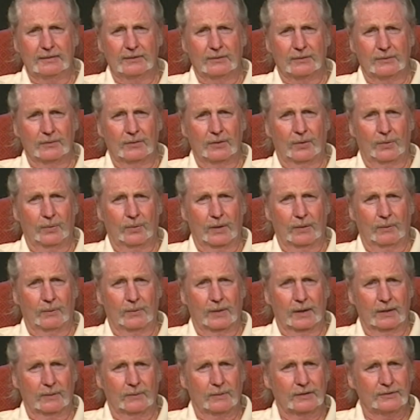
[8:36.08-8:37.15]
don't know what
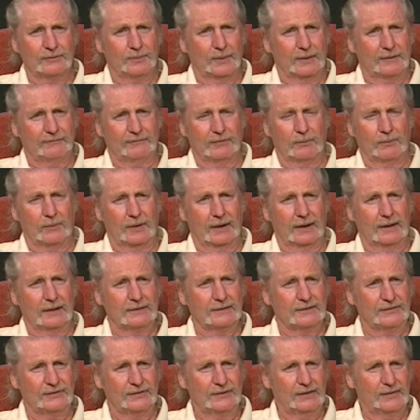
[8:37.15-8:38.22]
one it was, but from what I
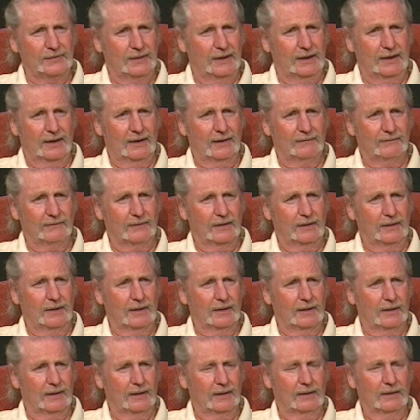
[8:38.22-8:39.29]
understand, they have
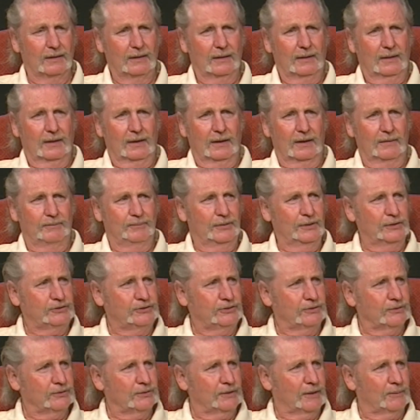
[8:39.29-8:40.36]
a
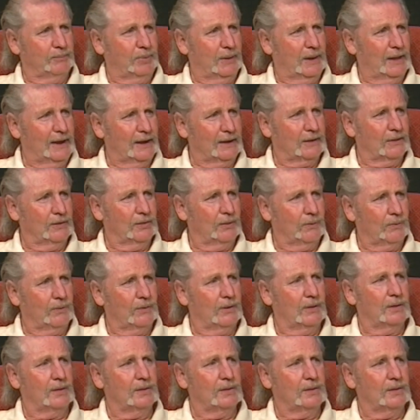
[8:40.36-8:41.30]
picture and a plaque on the wall.